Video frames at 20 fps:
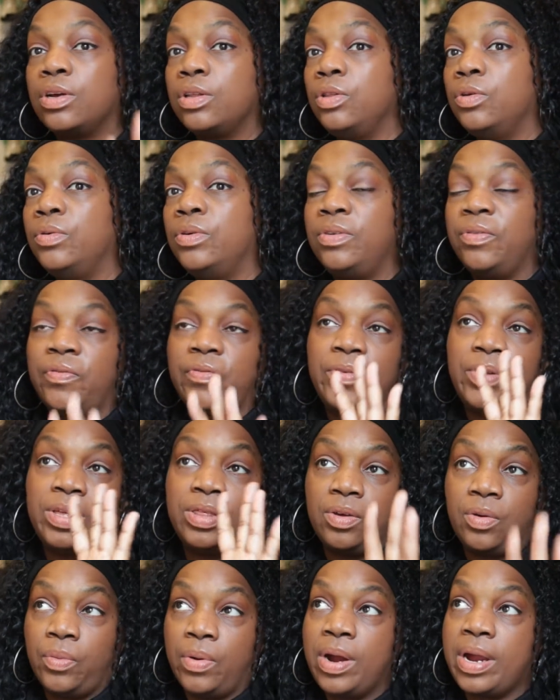gluten free,
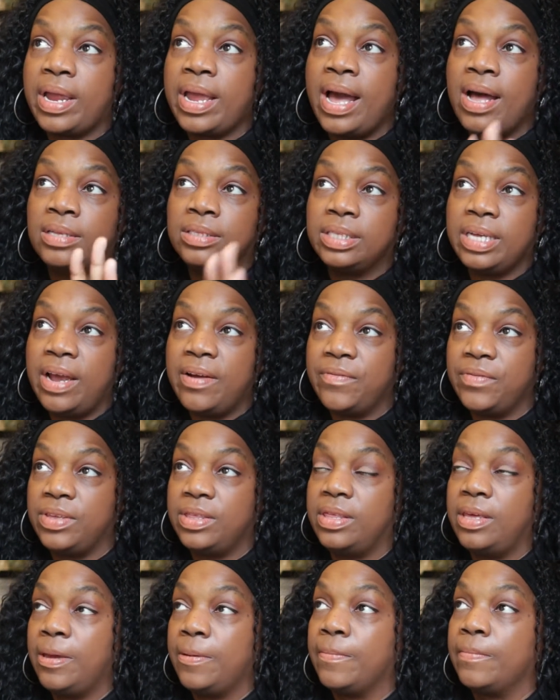the workouts,
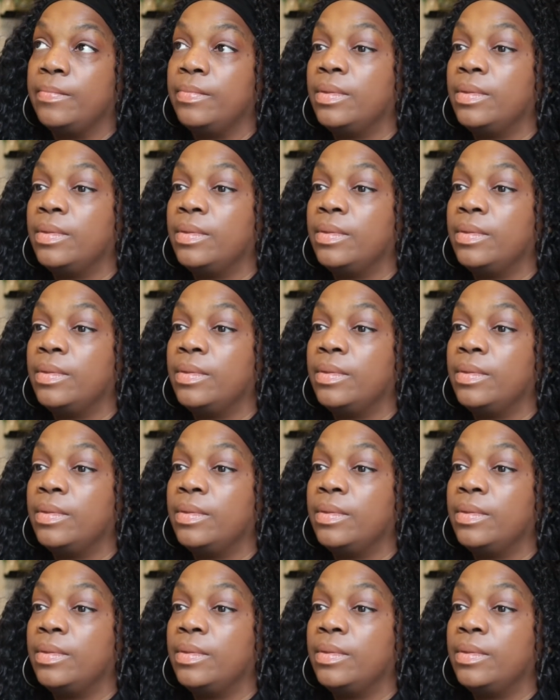everything.